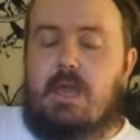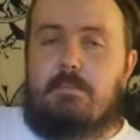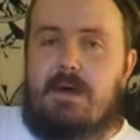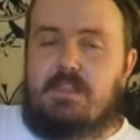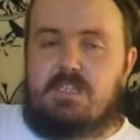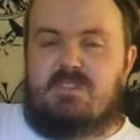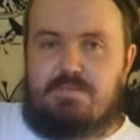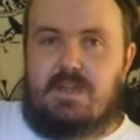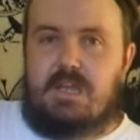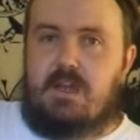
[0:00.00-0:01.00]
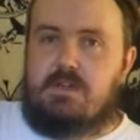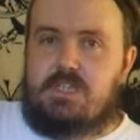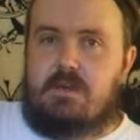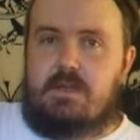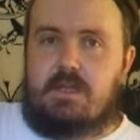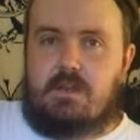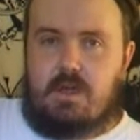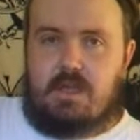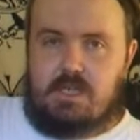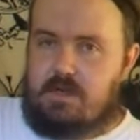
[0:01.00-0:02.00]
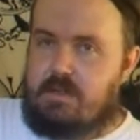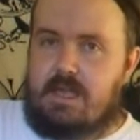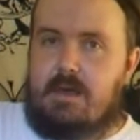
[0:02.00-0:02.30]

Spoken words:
but this is pretty, you know, Jerry and